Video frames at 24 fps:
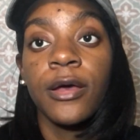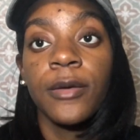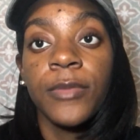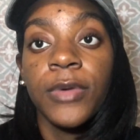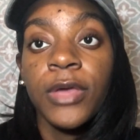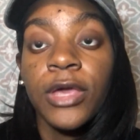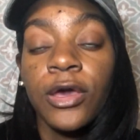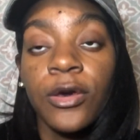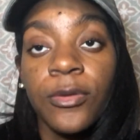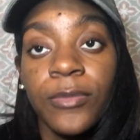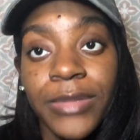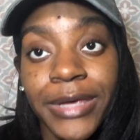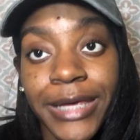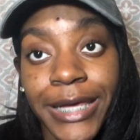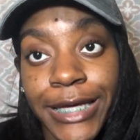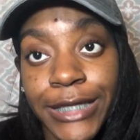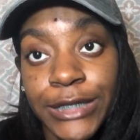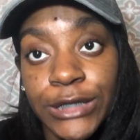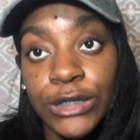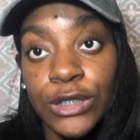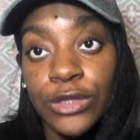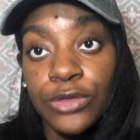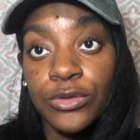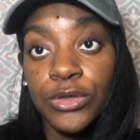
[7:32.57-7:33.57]
Help me get
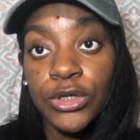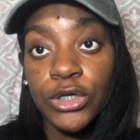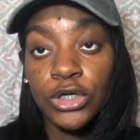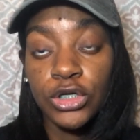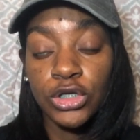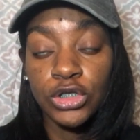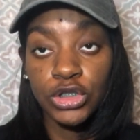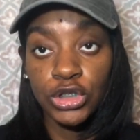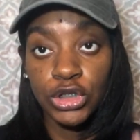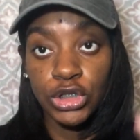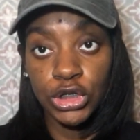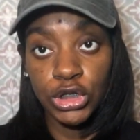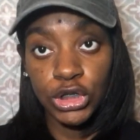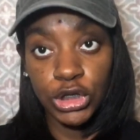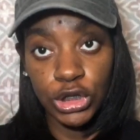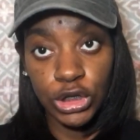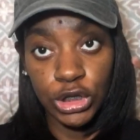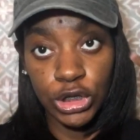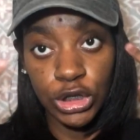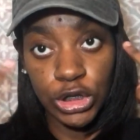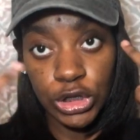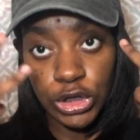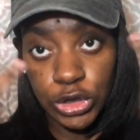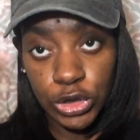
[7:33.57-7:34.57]
to 300
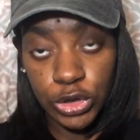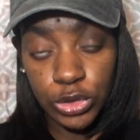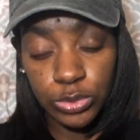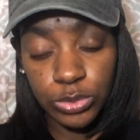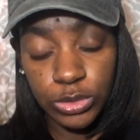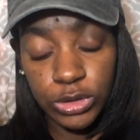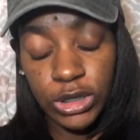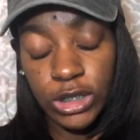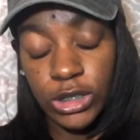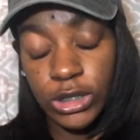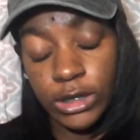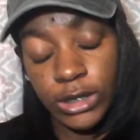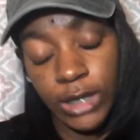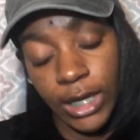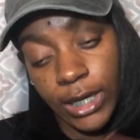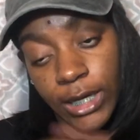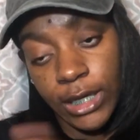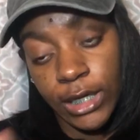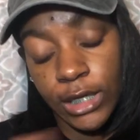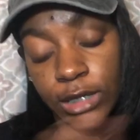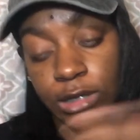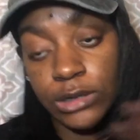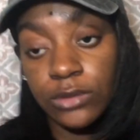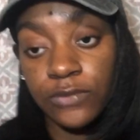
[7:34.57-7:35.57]
subs, and then I can
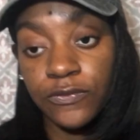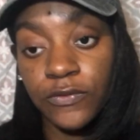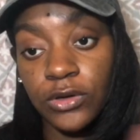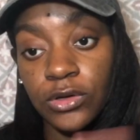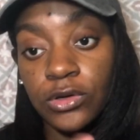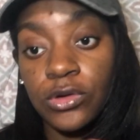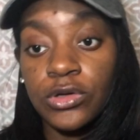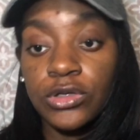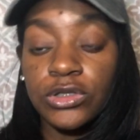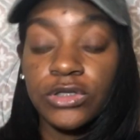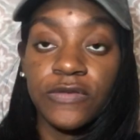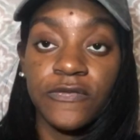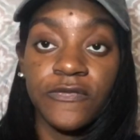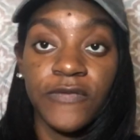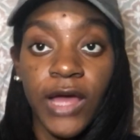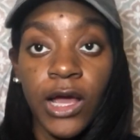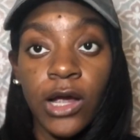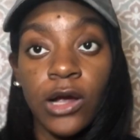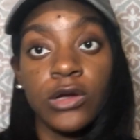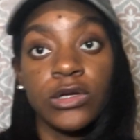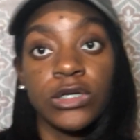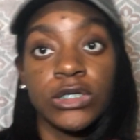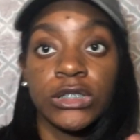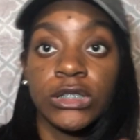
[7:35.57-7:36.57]
get to 400,
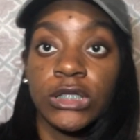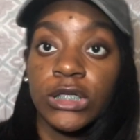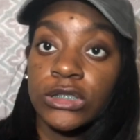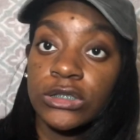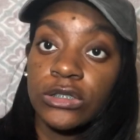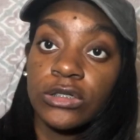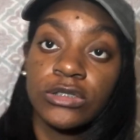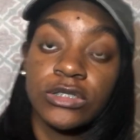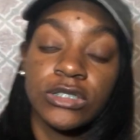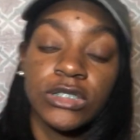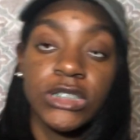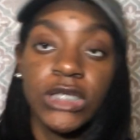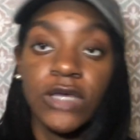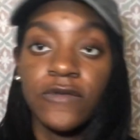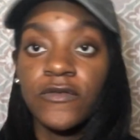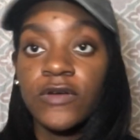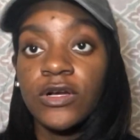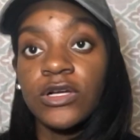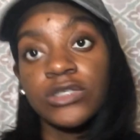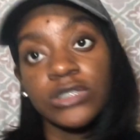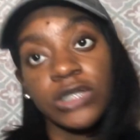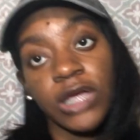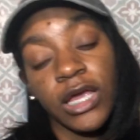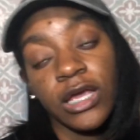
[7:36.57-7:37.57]
500, 600,
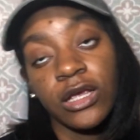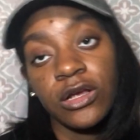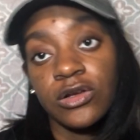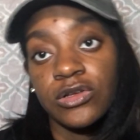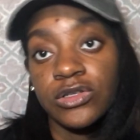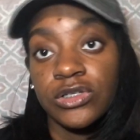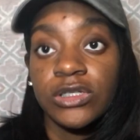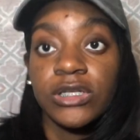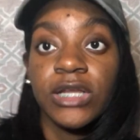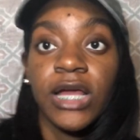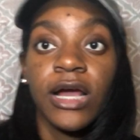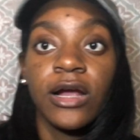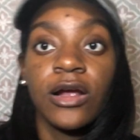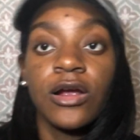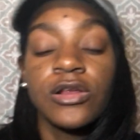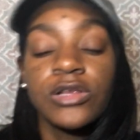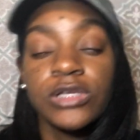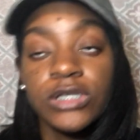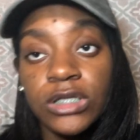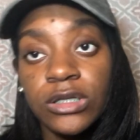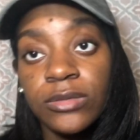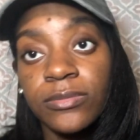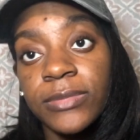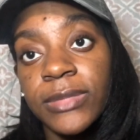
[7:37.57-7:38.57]
700, 800,
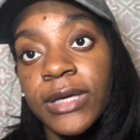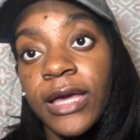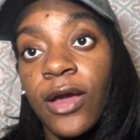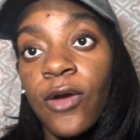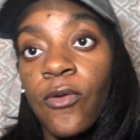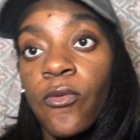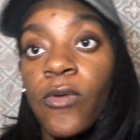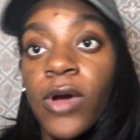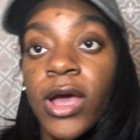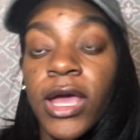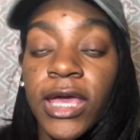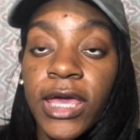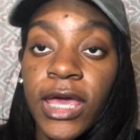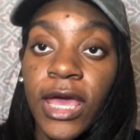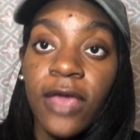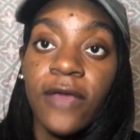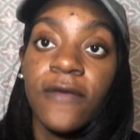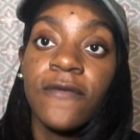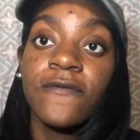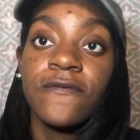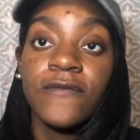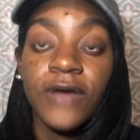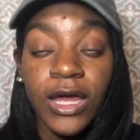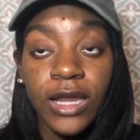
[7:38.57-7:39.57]
900, and be at 1K
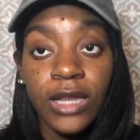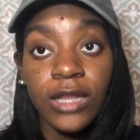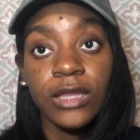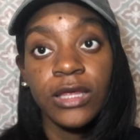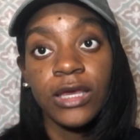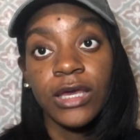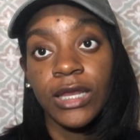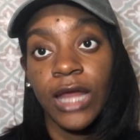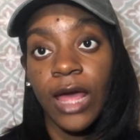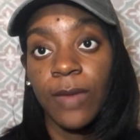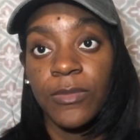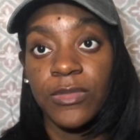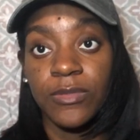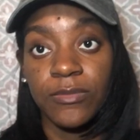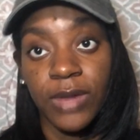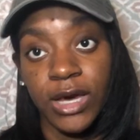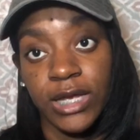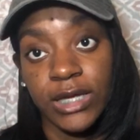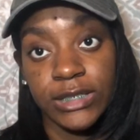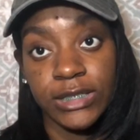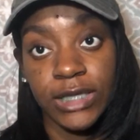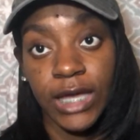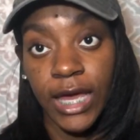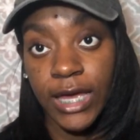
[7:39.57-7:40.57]
finally, and I'll be
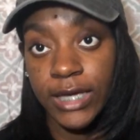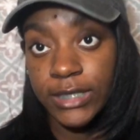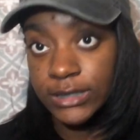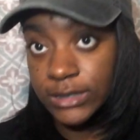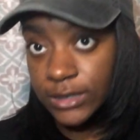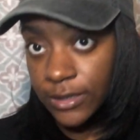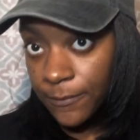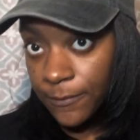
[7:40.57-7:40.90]
monetized.